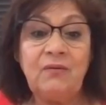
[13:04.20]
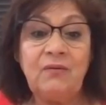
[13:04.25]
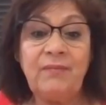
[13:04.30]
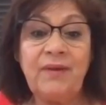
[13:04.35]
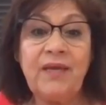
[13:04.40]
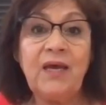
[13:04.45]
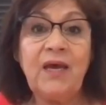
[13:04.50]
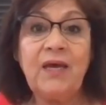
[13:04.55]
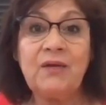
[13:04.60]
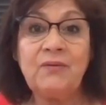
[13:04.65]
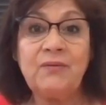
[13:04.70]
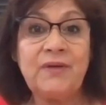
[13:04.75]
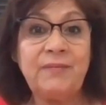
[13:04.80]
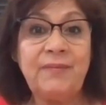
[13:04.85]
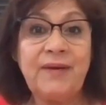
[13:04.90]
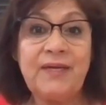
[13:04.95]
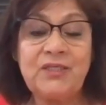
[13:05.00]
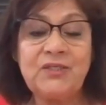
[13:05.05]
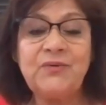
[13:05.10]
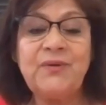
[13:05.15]
oh my God, what am
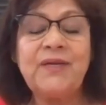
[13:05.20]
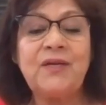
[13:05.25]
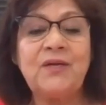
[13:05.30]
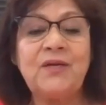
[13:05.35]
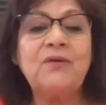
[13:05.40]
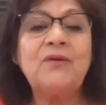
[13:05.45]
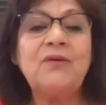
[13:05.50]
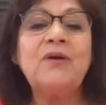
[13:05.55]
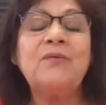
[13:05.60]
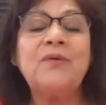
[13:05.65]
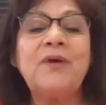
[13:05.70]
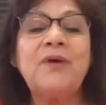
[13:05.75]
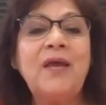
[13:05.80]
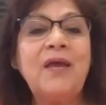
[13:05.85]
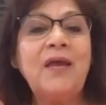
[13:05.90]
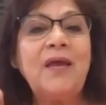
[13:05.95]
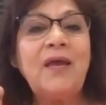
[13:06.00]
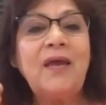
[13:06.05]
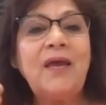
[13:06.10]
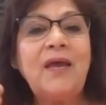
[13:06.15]
I doing? I don't know.
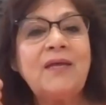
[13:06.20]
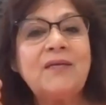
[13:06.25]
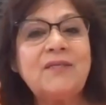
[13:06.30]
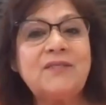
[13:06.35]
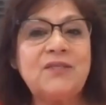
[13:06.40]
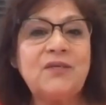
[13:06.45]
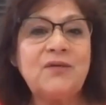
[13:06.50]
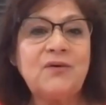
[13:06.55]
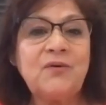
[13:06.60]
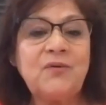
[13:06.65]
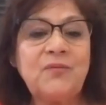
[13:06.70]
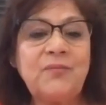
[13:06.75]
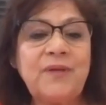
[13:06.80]
And so,